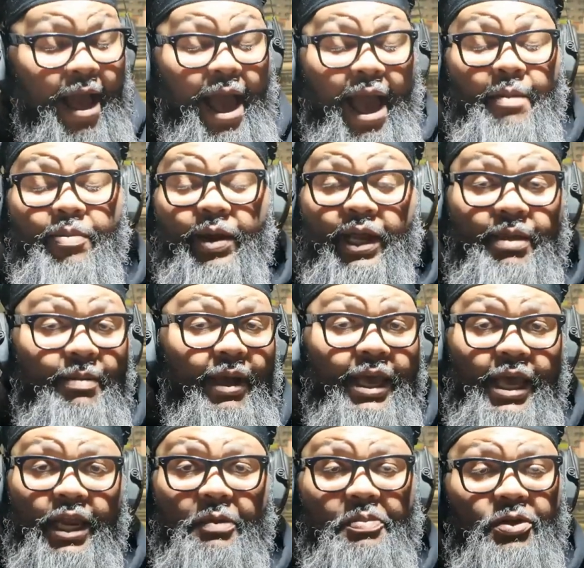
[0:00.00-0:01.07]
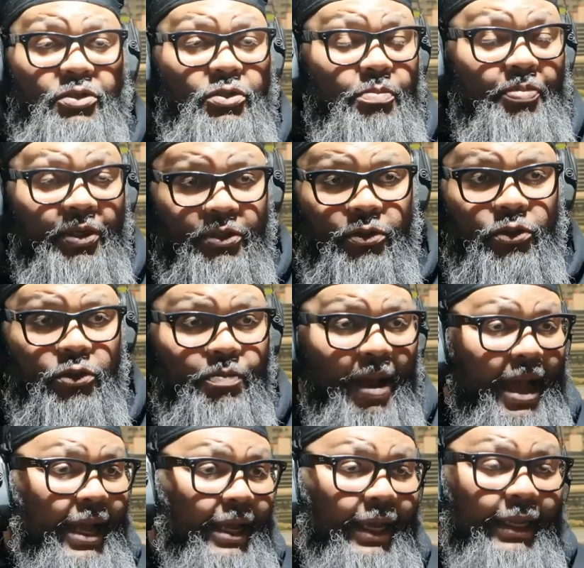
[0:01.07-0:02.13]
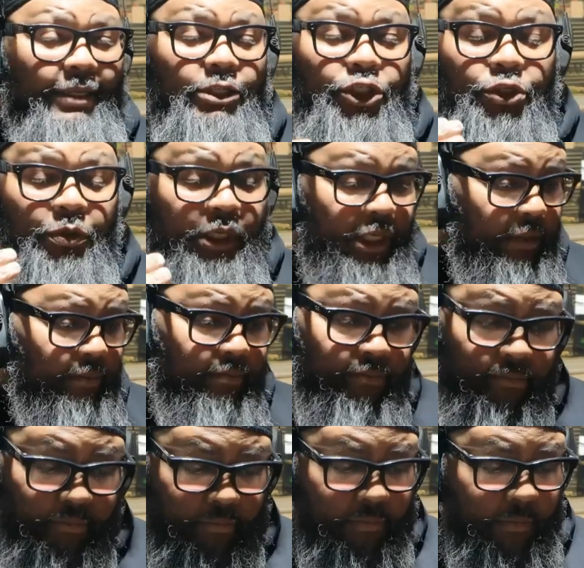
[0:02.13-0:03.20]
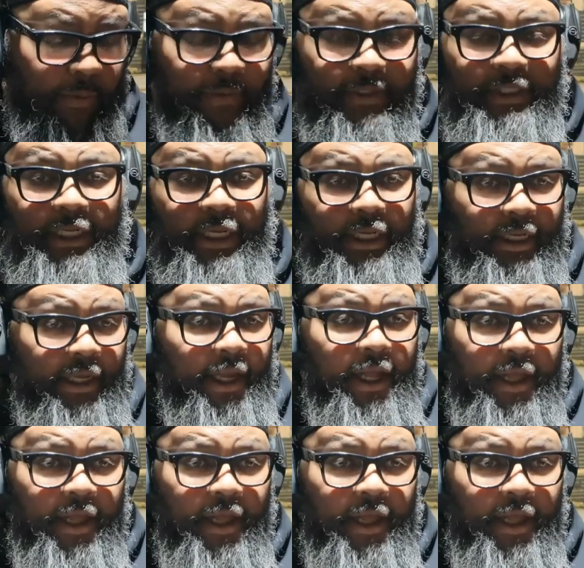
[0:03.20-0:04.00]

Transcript: I break in my Canik pistols by shooting, I want to say,